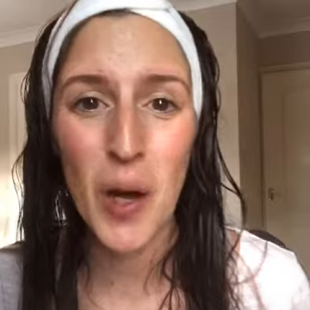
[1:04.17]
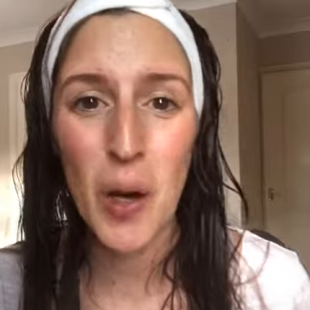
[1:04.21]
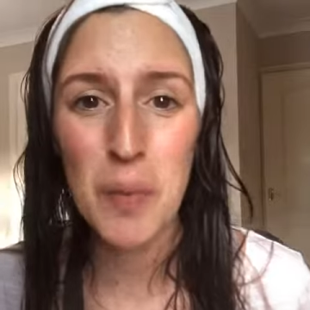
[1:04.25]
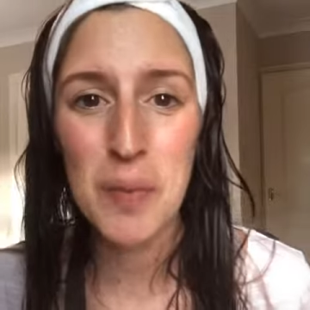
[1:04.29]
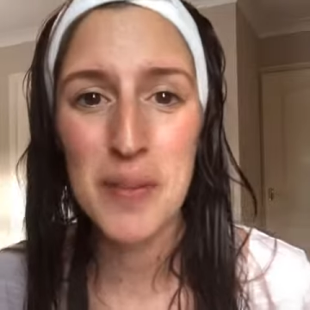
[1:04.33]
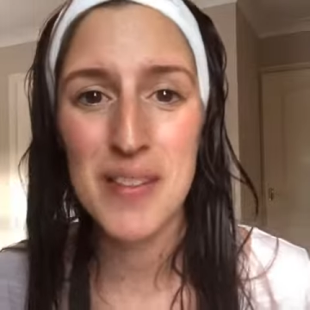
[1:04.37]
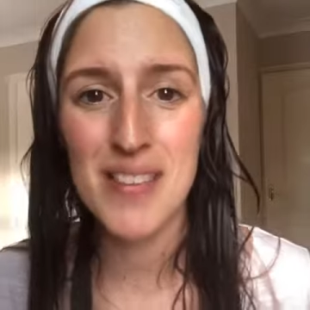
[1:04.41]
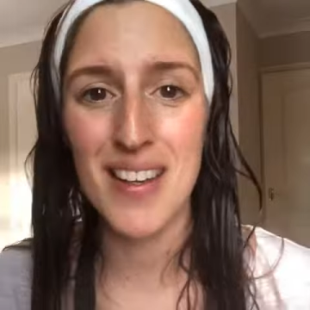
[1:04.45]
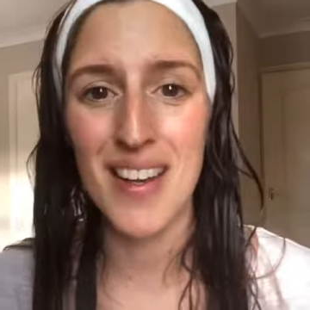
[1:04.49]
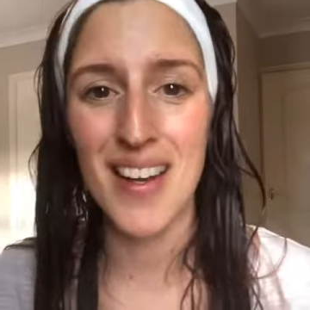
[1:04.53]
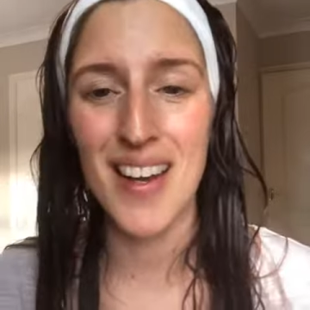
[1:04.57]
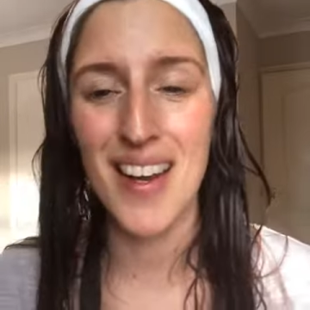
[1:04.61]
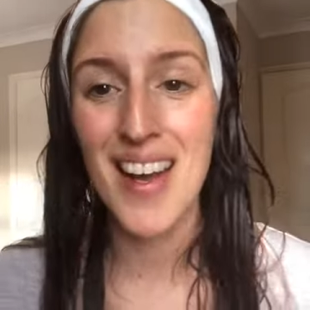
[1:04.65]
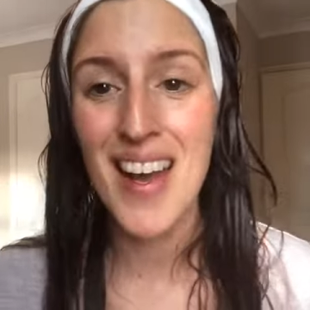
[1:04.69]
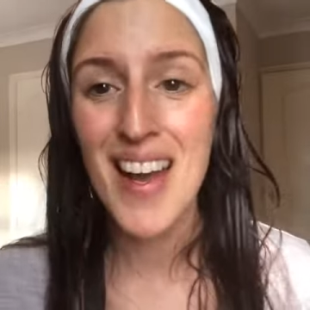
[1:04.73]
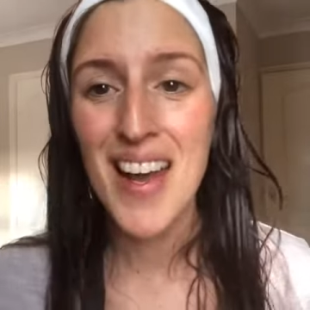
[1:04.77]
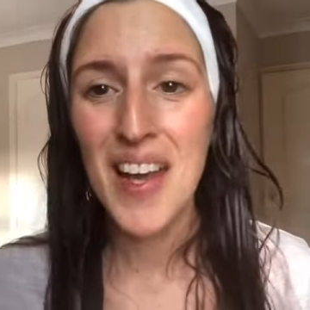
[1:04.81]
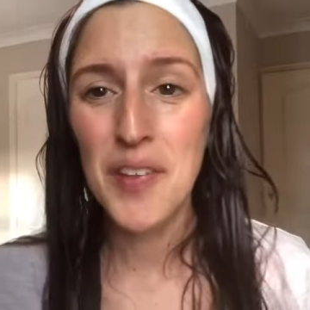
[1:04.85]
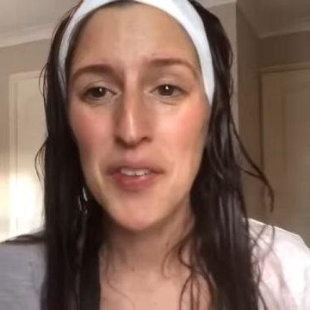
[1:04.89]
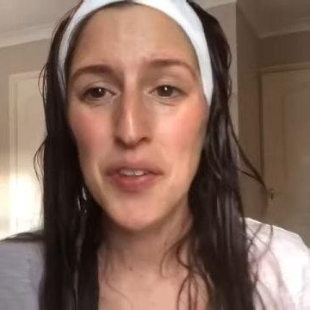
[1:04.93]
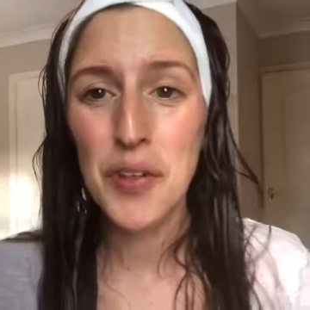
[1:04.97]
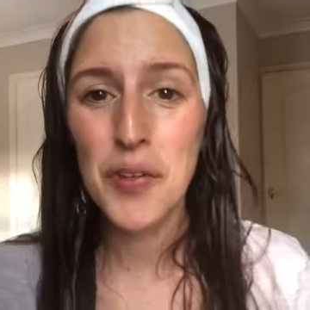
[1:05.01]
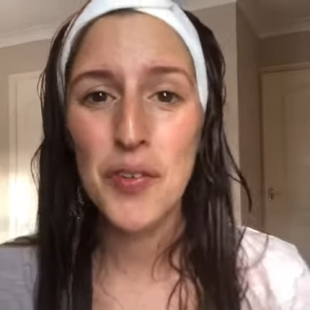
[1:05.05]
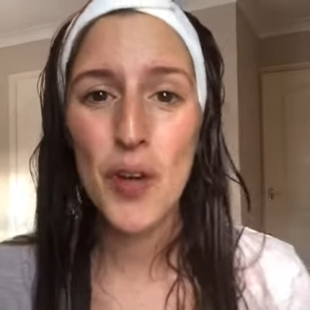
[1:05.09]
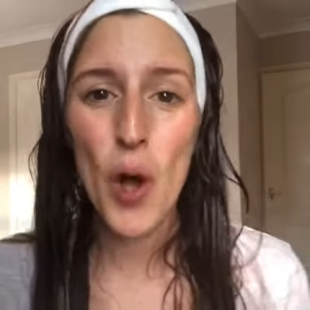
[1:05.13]
opposite.
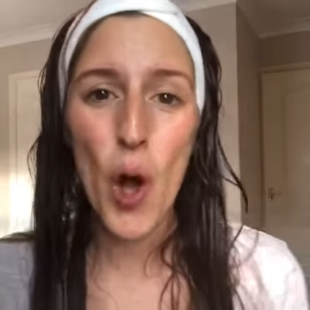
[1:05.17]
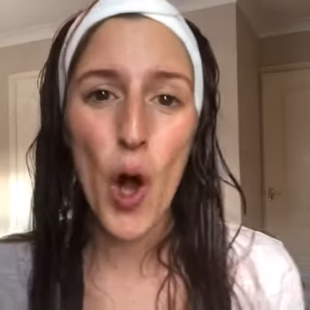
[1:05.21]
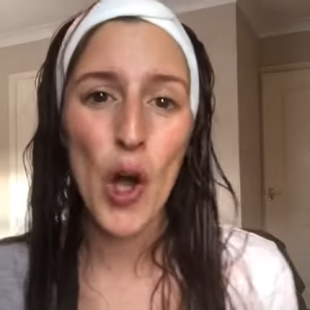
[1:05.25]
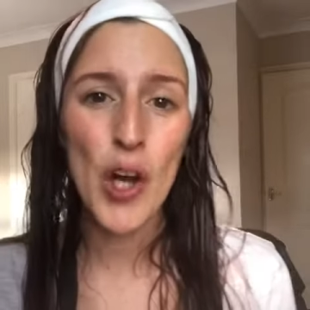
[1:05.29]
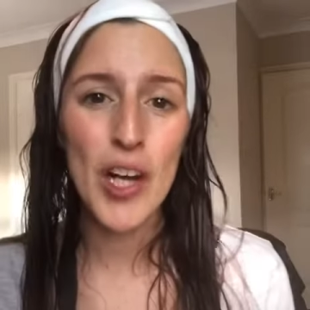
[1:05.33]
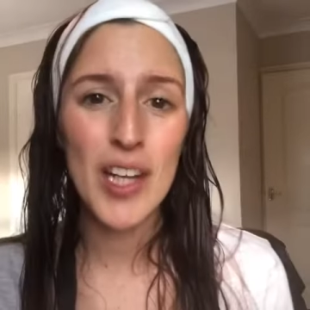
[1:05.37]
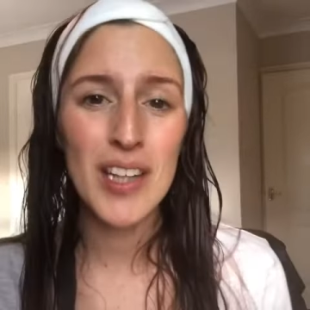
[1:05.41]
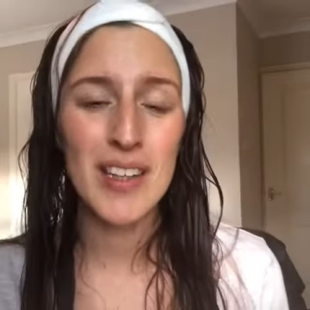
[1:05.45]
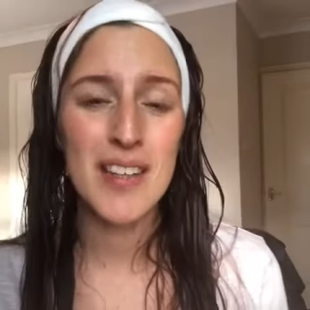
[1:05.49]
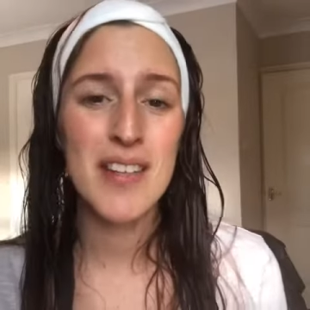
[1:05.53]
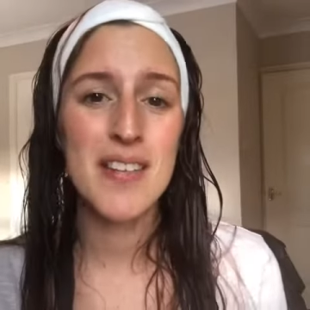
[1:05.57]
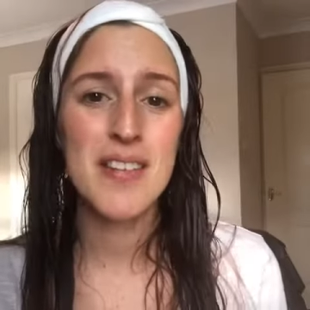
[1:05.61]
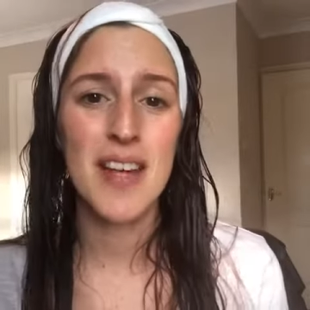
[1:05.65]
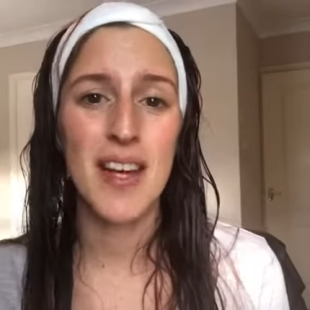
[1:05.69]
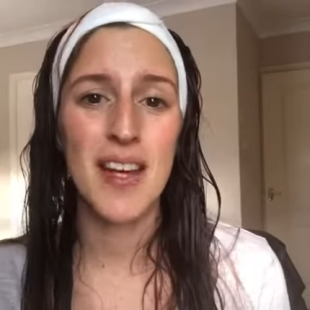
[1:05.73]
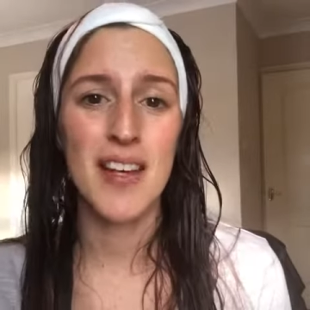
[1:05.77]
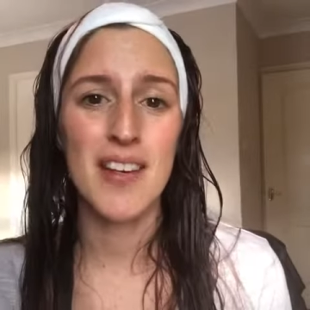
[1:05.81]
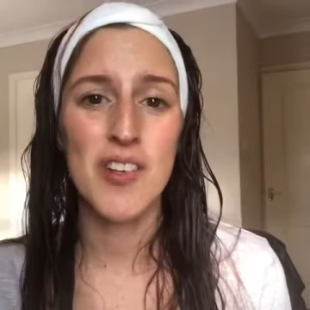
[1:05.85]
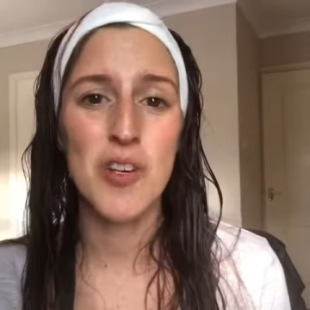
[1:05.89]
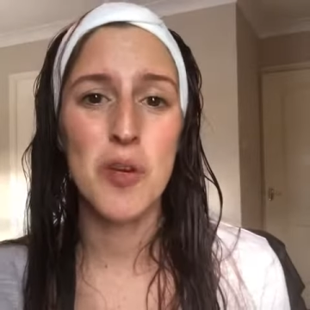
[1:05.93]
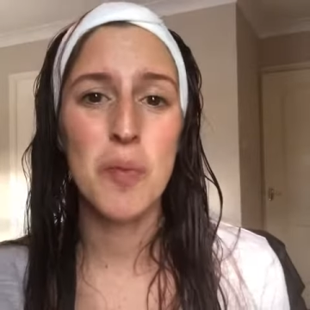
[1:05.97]
If you've got oily skin,